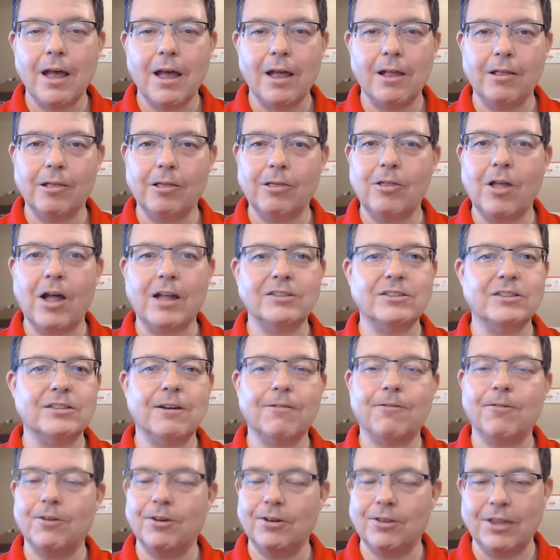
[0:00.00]
Lots of
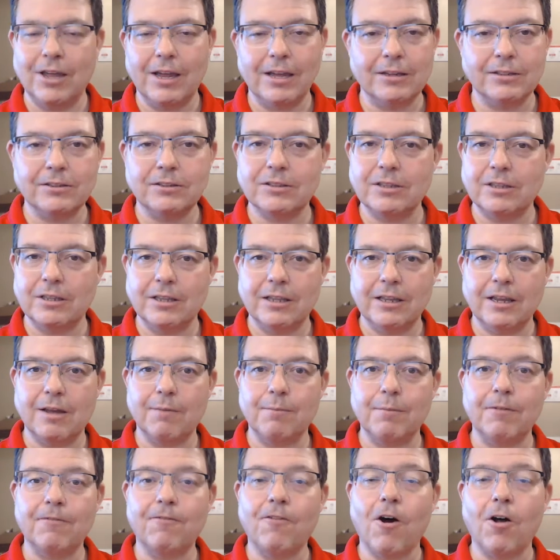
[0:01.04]
different things that can
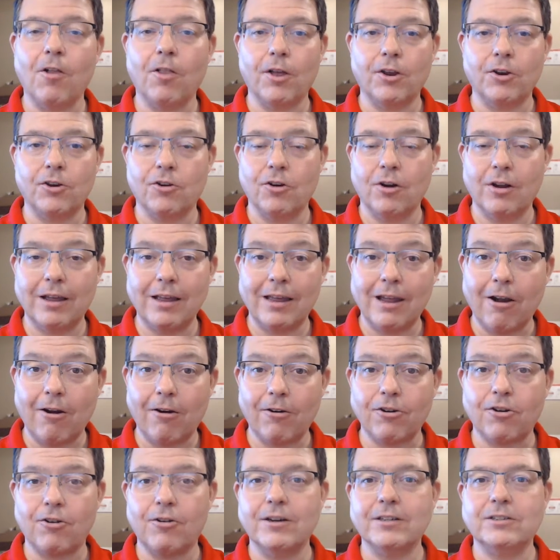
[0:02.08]
fall under
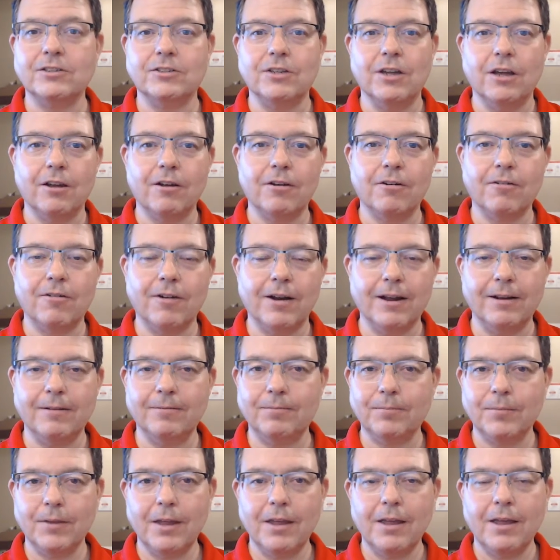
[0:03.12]
characteristic, right?
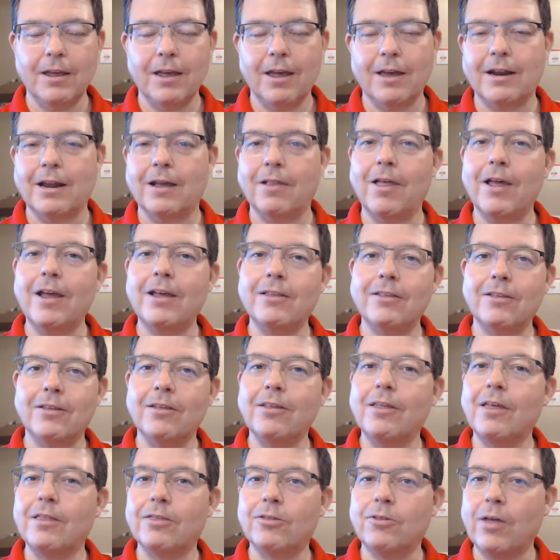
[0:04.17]
And I like
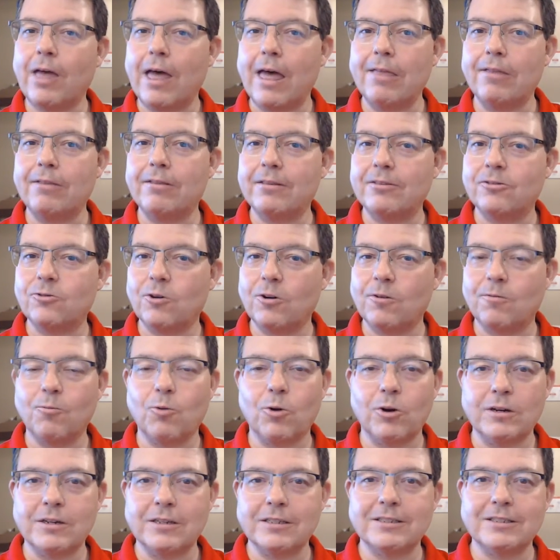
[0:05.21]
that sort of
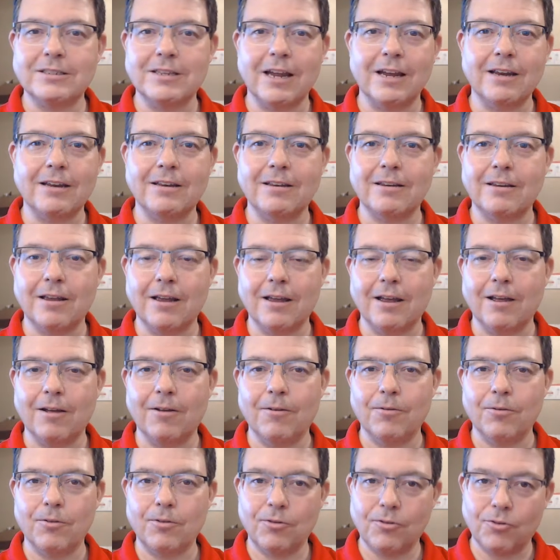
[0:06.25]
more distinct
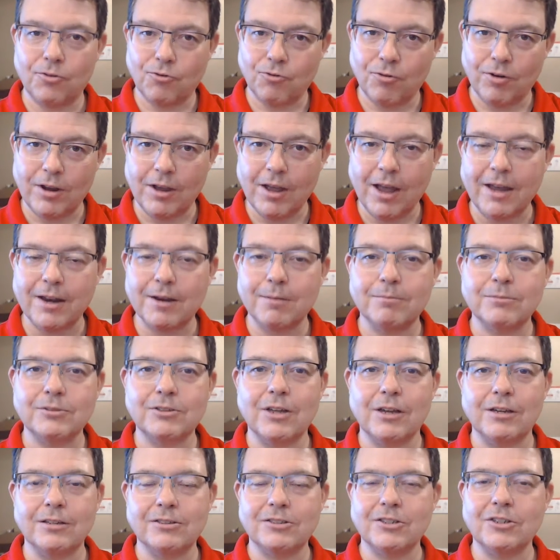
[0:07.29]
three items
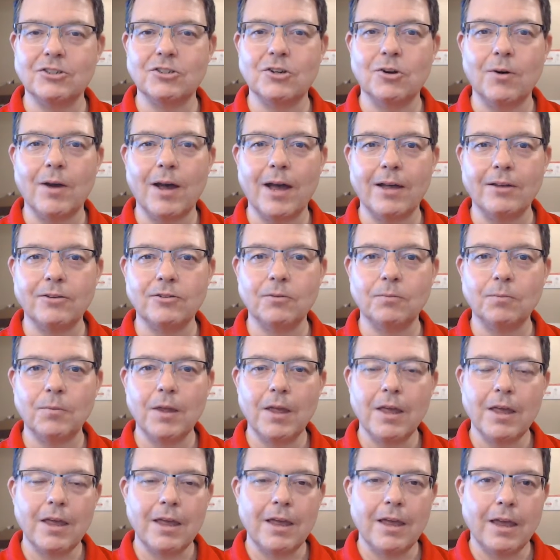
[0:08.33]
that Cisco has.
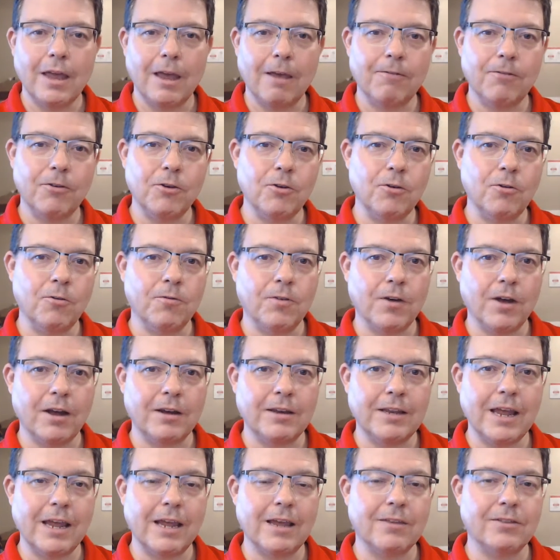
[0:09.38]
If you've
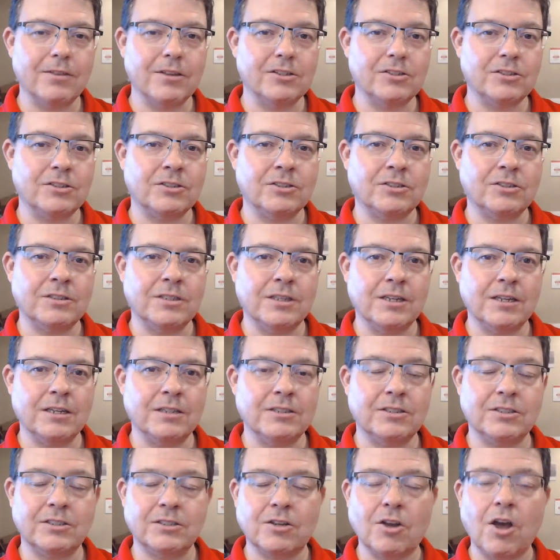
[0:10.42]
taken the
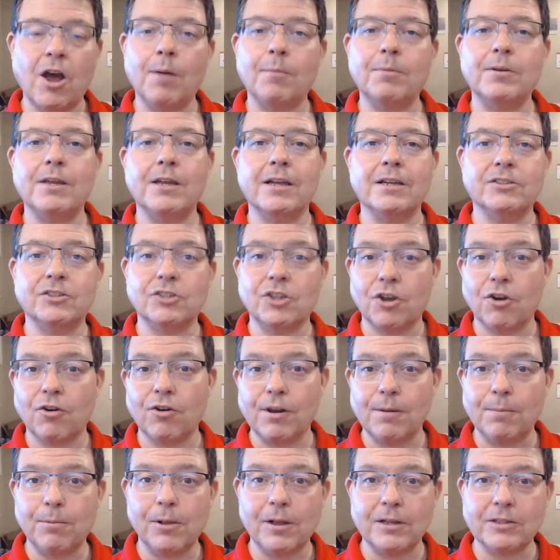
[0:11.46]
CompTIA
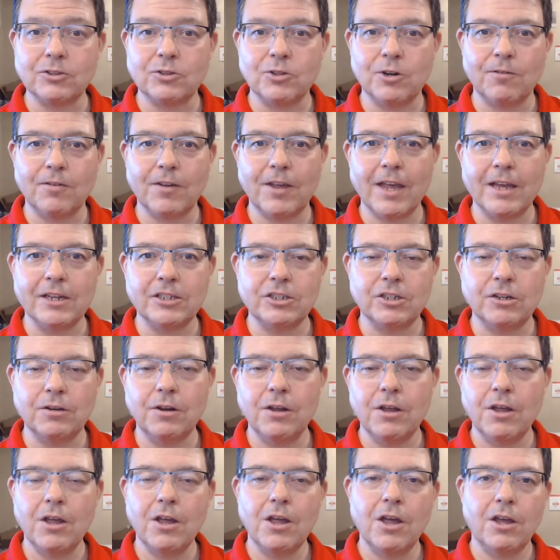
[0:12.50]
Security Plus certification,
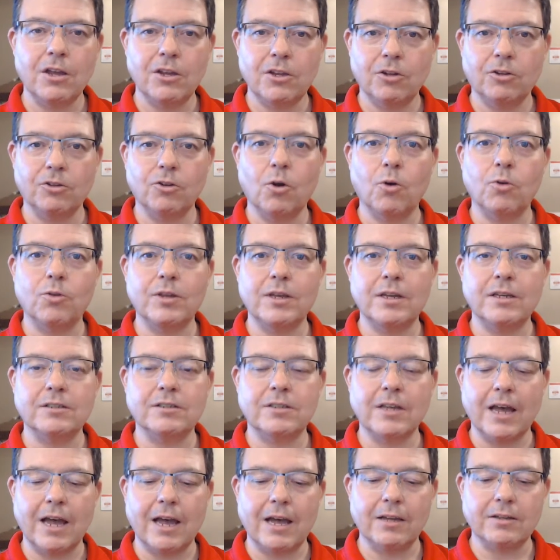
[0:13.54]
you'll know these
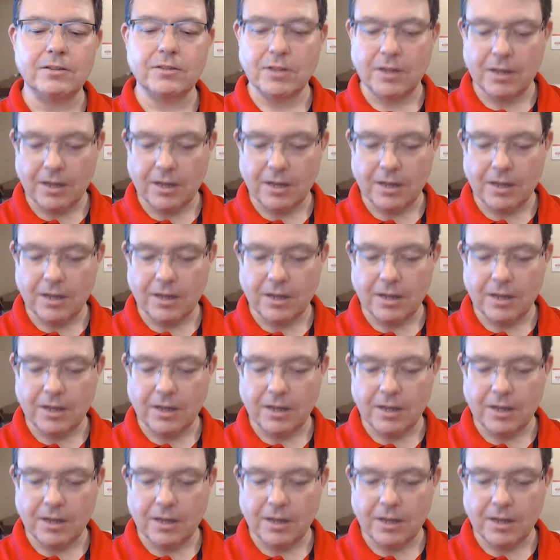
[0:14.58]
as